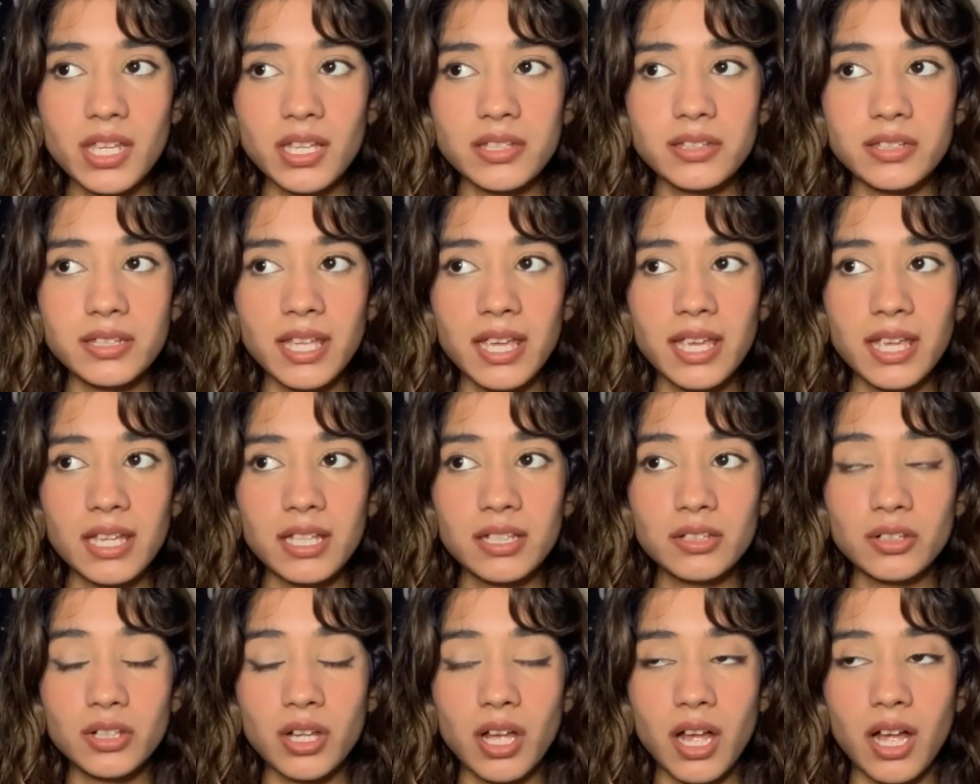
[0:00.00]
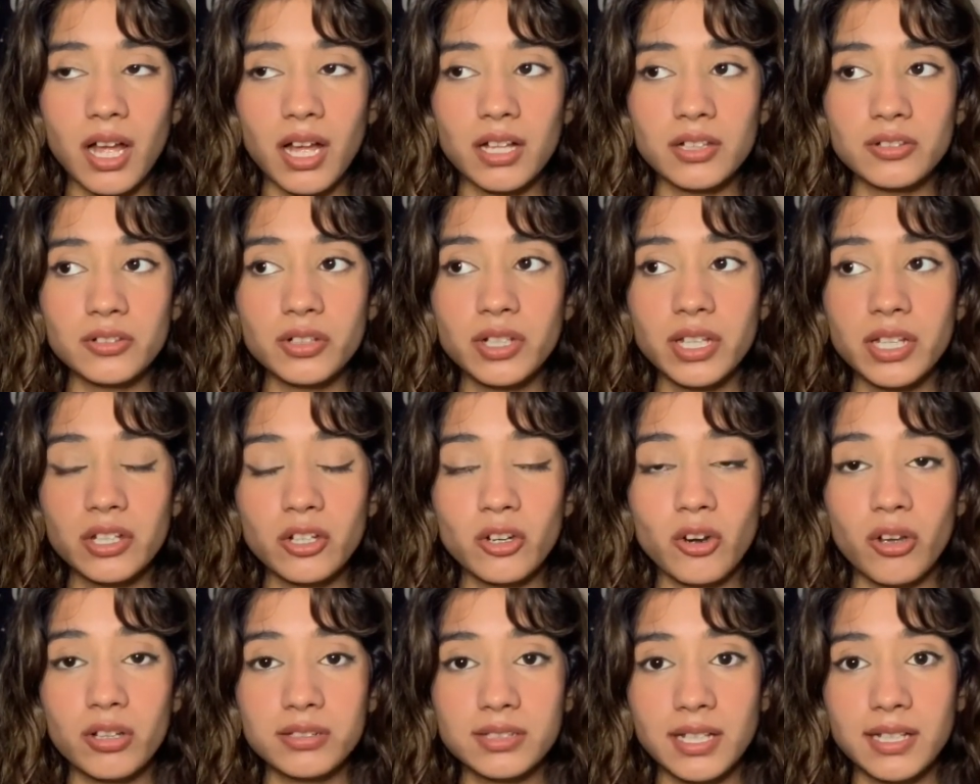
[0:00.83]
They look at
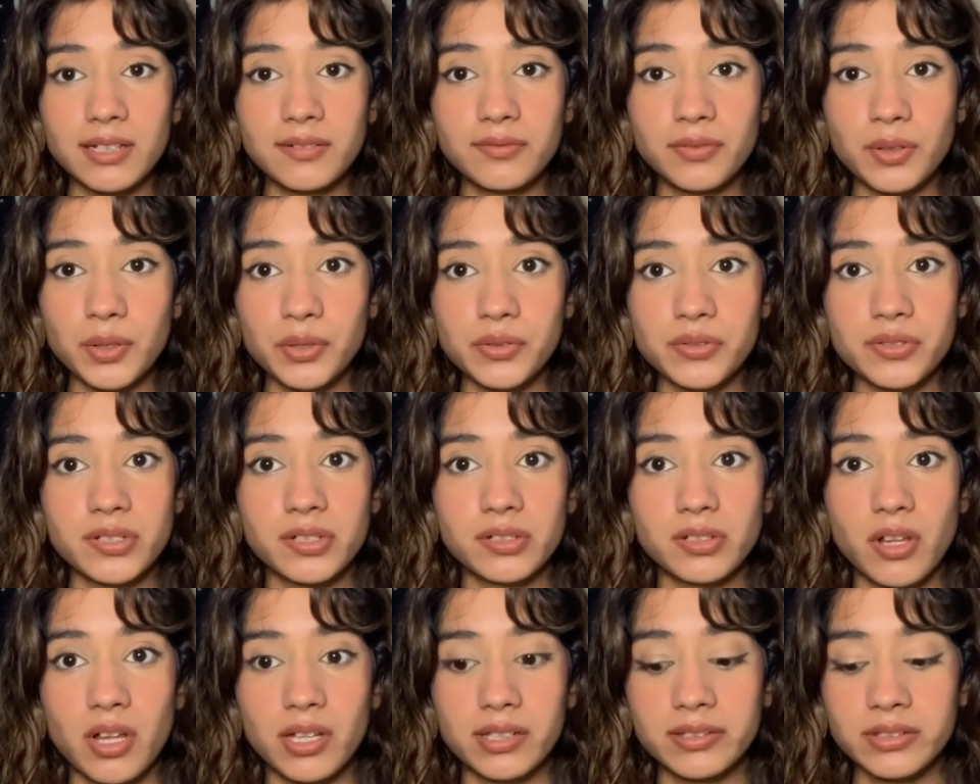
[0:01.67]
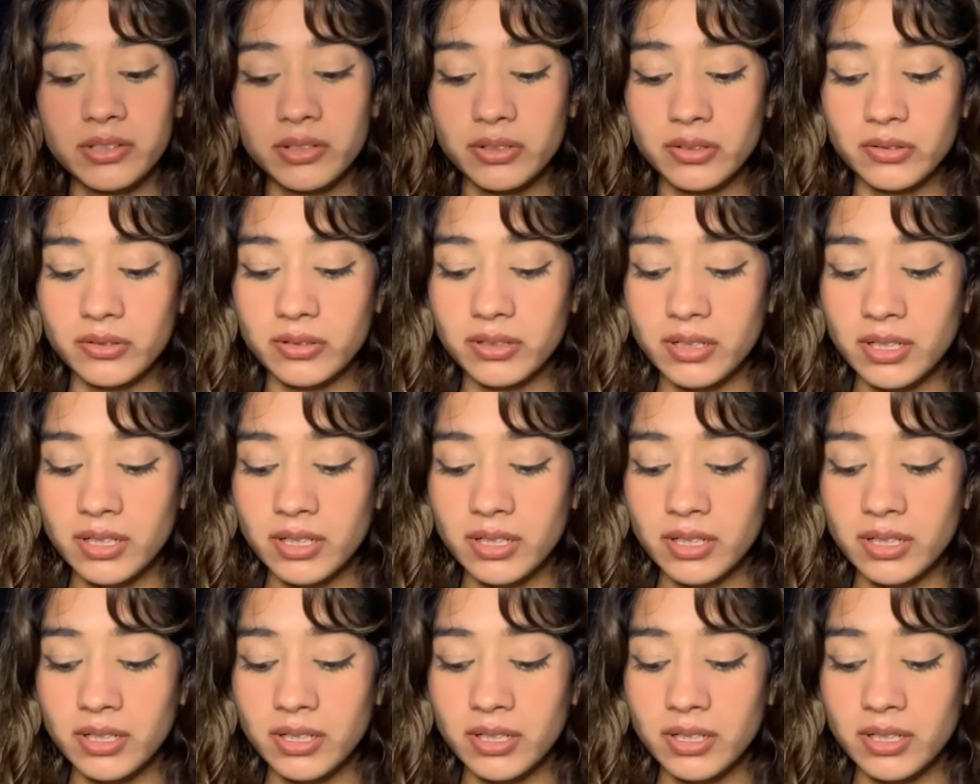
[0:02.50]
your online photos a lot too.